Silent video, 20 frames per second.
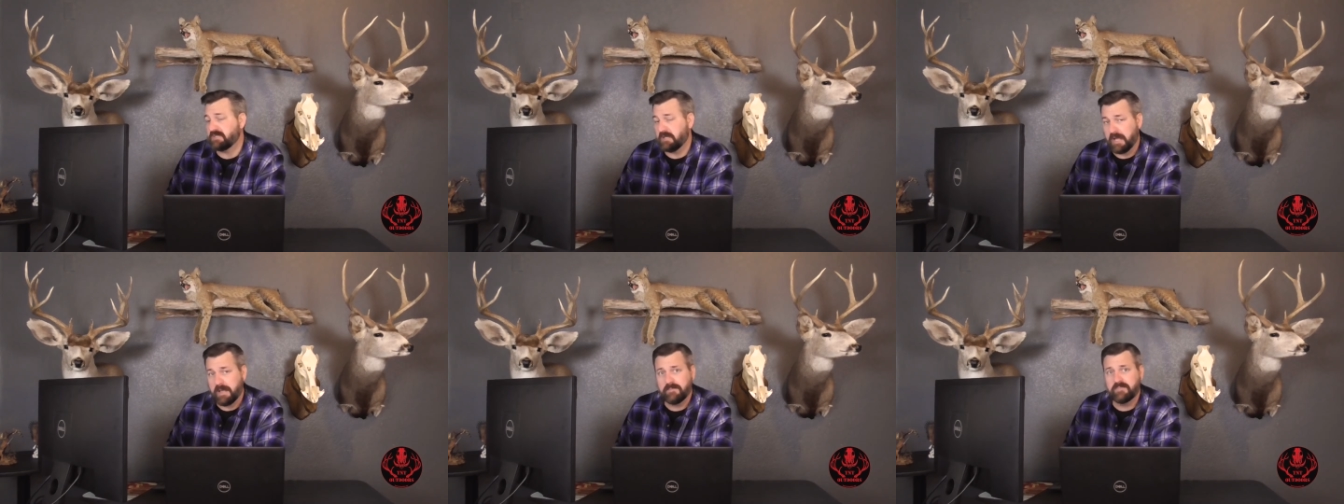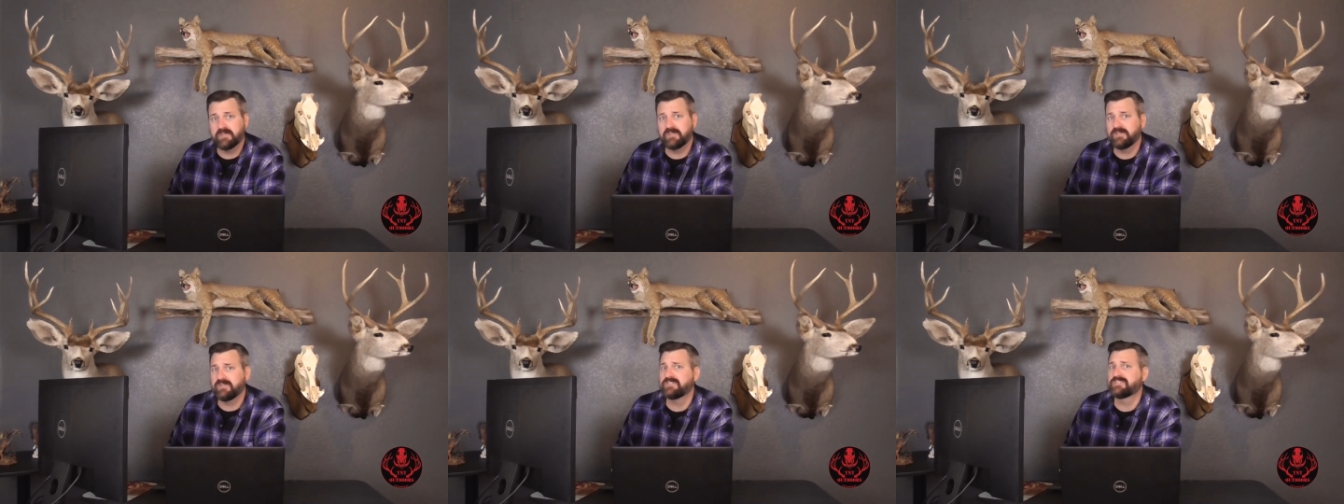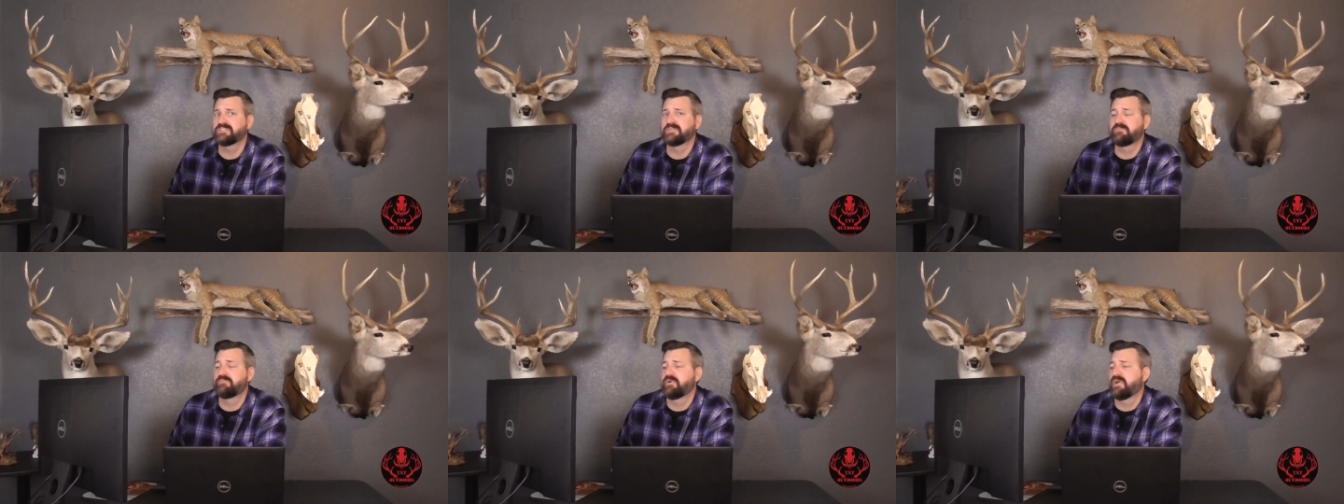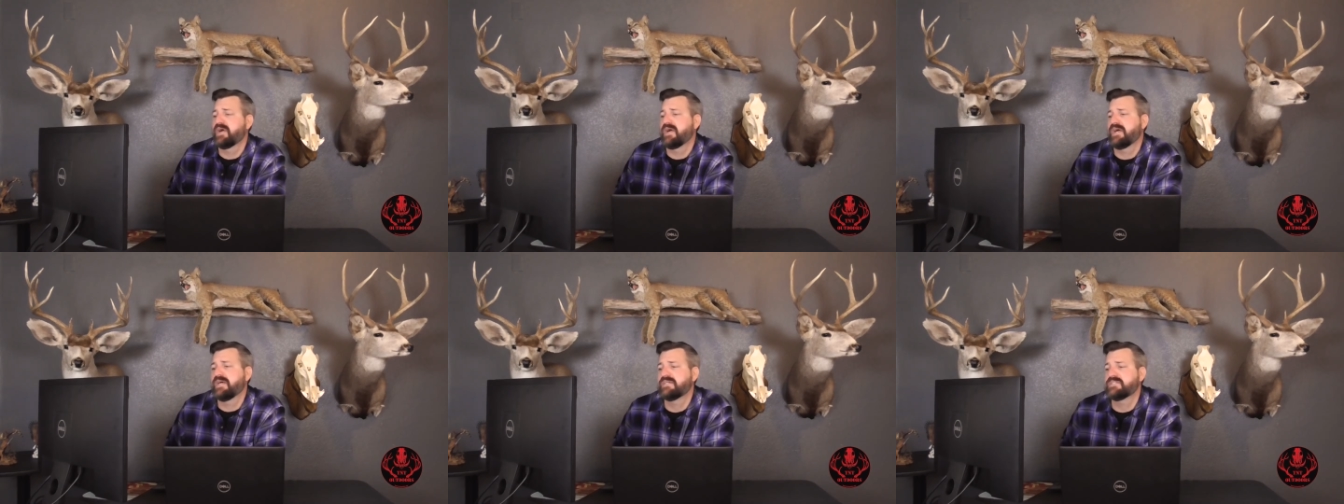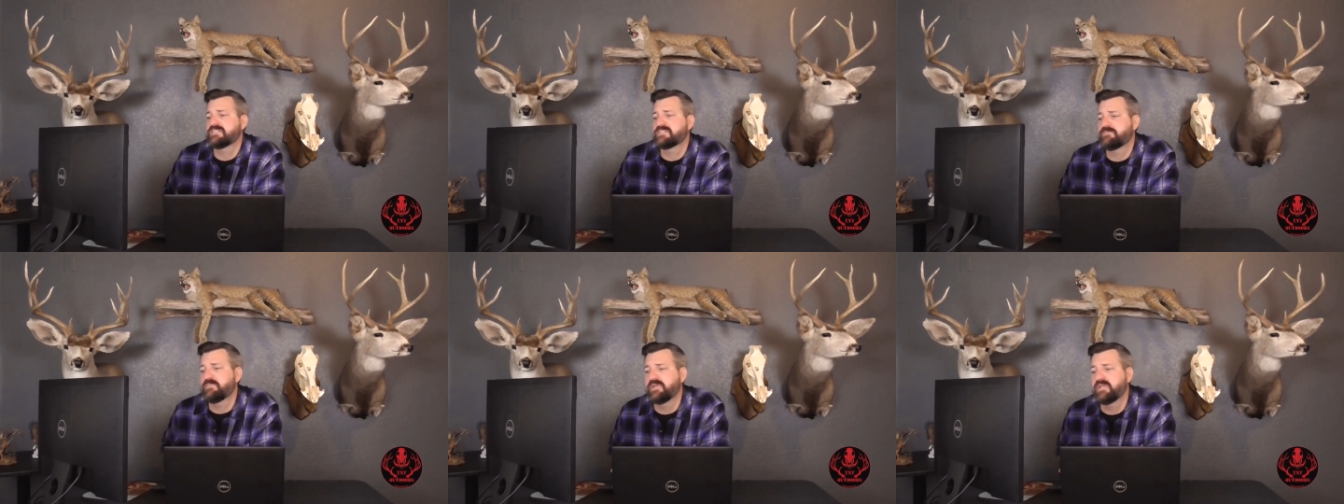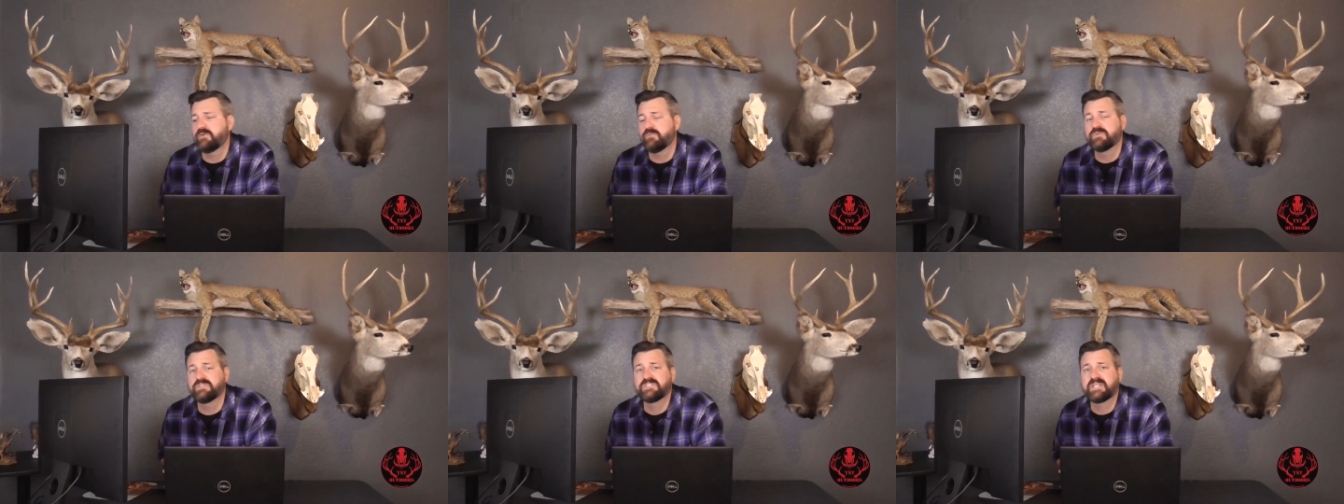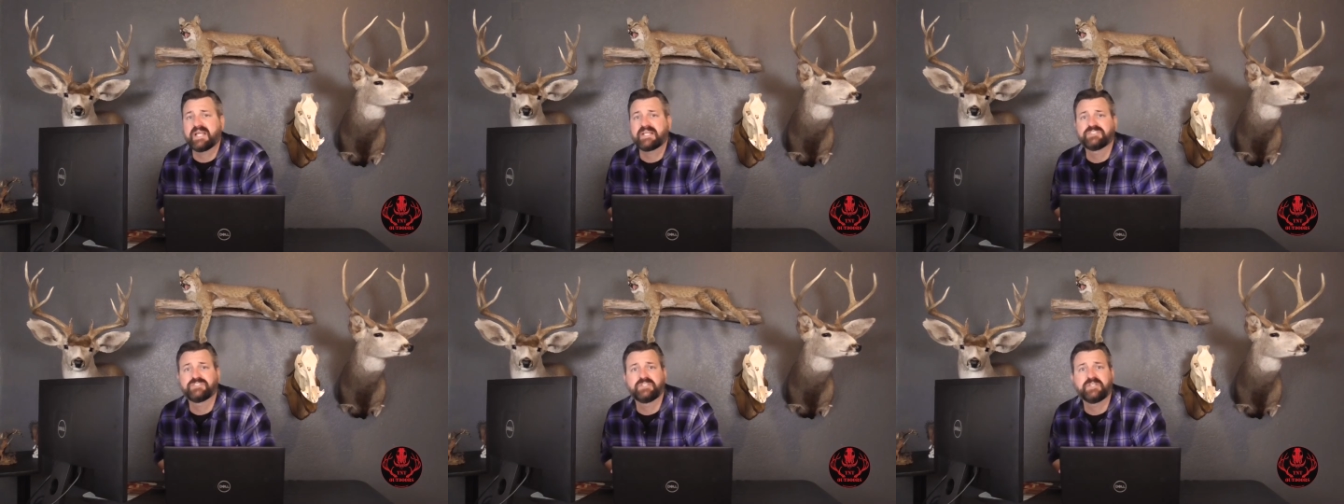I'm a little surprised, but it was
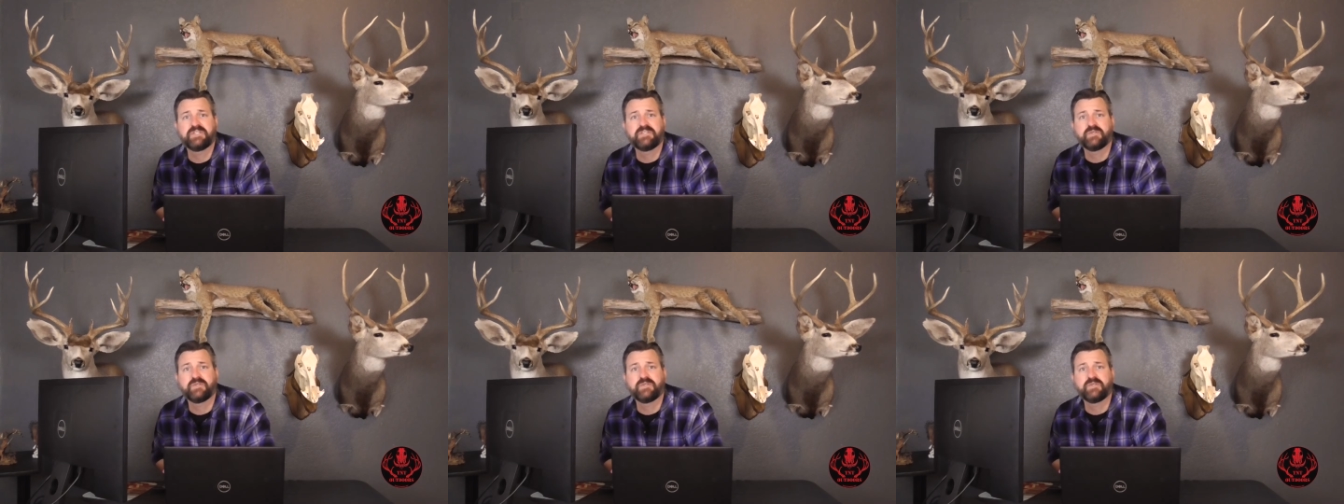actually